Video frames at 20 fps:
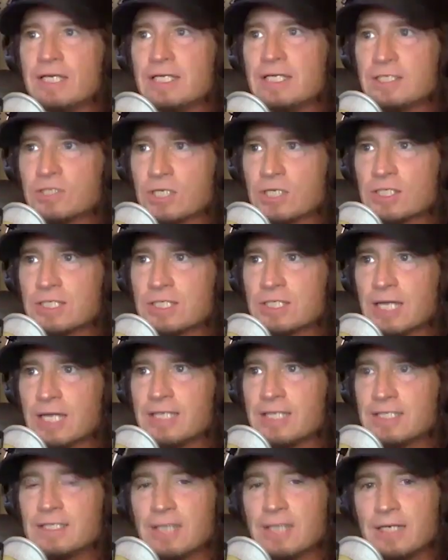just
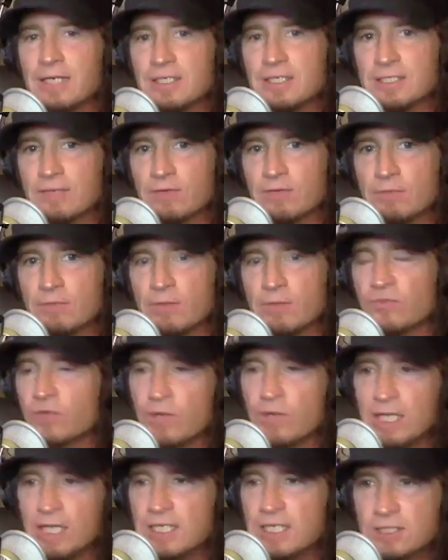$19.97 a month.
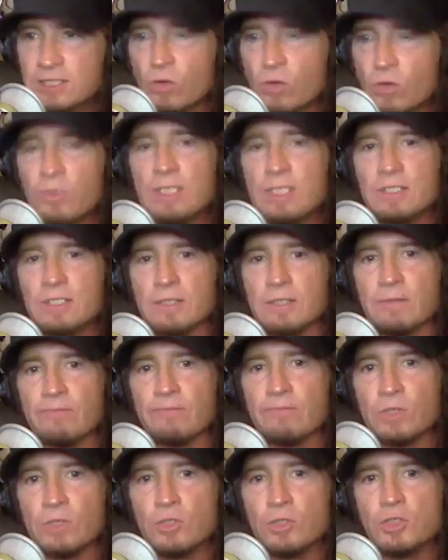There is no reason.
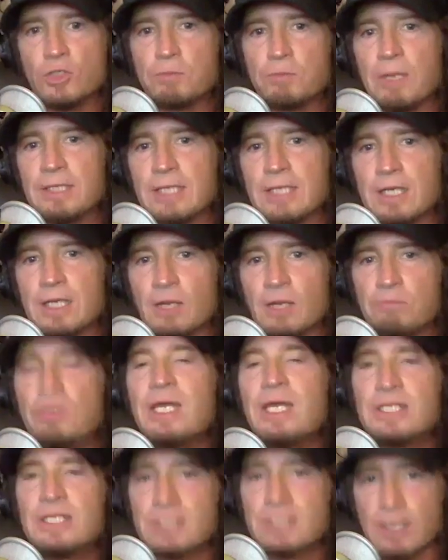You spend that on
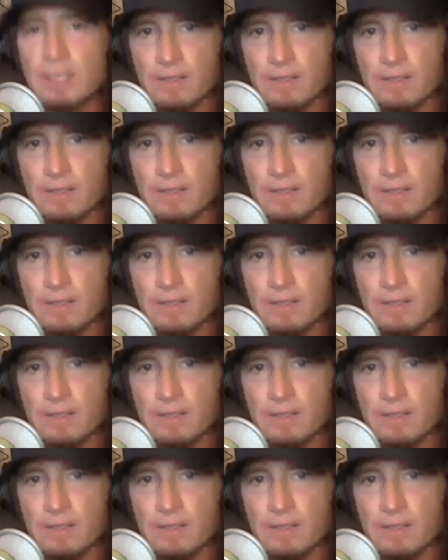pizza.